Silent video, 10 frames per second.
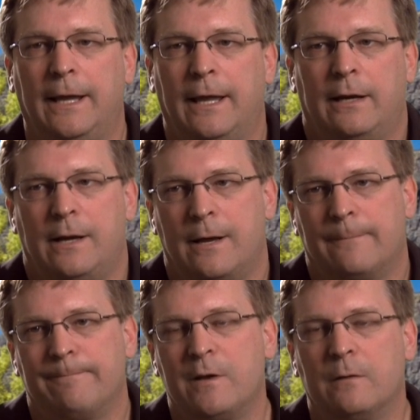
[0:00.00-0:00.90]
And,
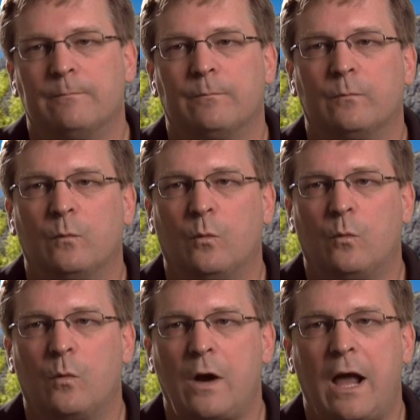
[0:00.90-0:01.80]
uh, you know,
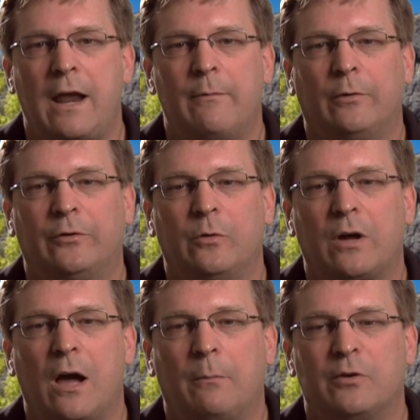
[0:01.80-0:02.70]
we're not able to
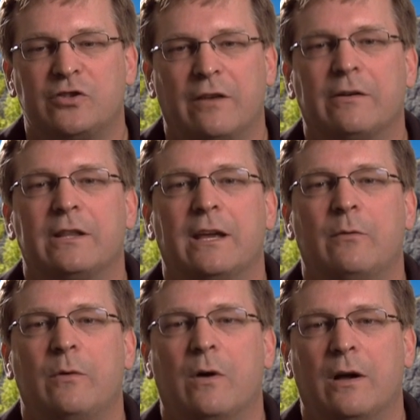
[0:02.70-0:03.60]
accomplish
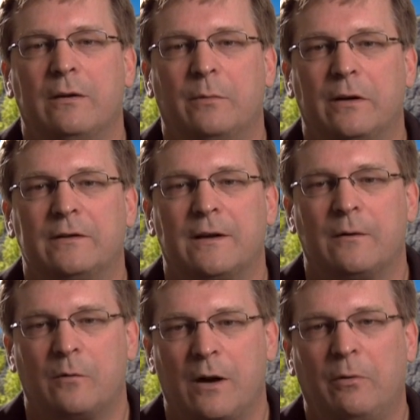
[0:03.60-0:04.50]
everything we want, but
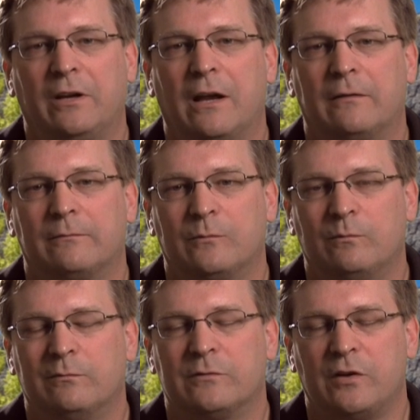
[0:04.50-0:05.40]
uh, we're able to get
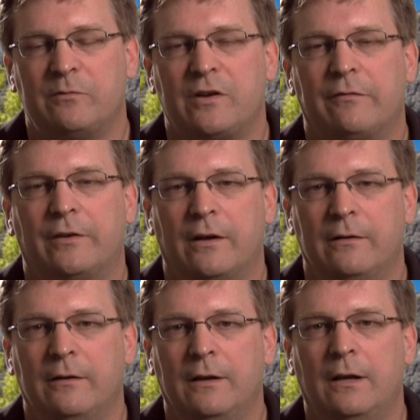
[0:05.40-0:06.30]
some stuff
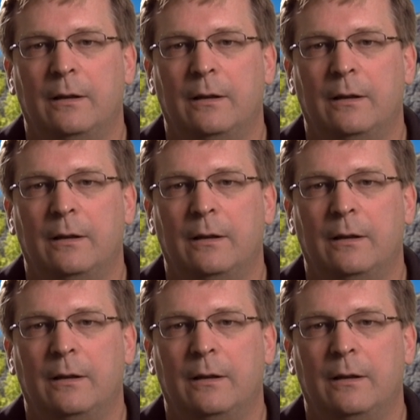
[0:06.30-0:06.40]
done.